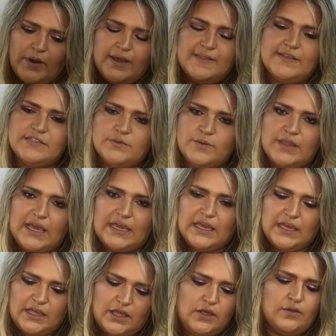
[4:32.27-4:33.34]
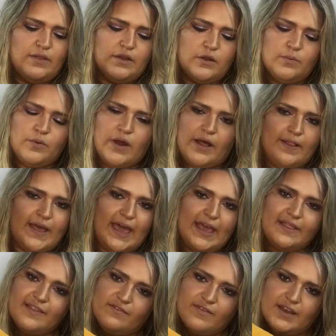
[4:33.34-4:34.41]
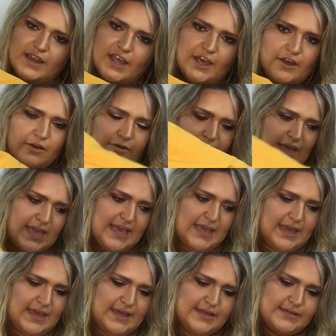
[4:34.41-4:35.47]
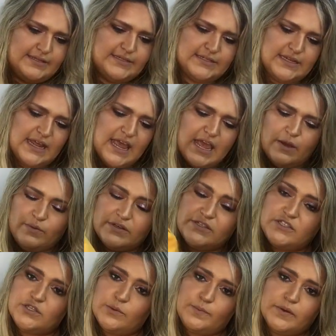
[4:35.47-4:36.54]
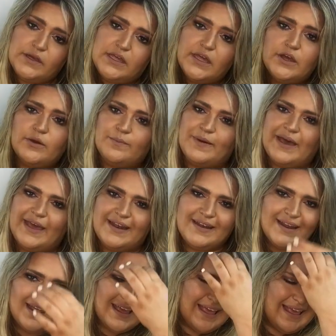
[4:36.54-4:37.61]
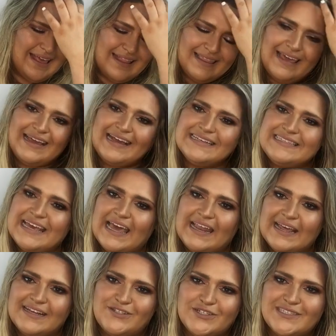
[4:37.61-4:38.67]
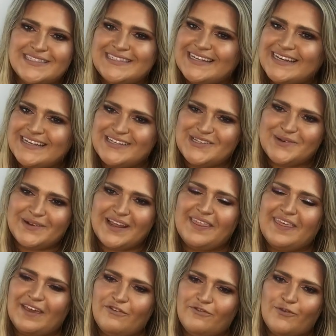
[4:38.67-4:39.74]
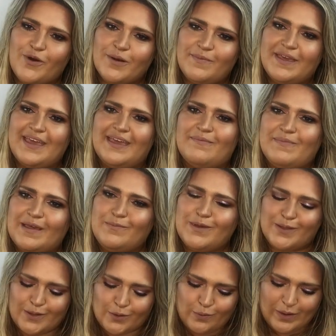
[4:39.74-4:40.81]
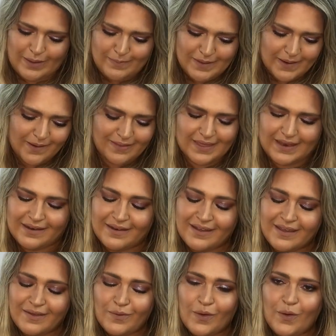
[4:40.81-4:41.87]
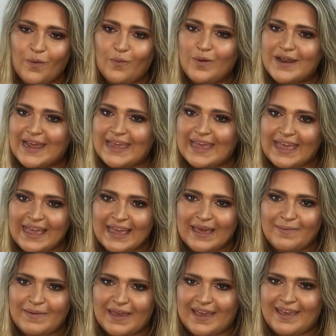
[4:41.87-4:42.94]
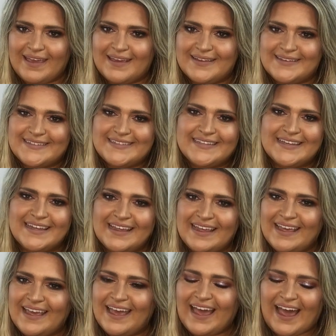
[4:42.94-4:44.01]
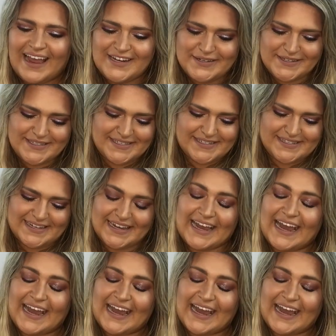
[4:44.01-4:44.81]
paired this with like a cute little bralette in the video, and it was super cute, but like I said, it just didn't do anything for me. It made me look way bigger than what I am, and it just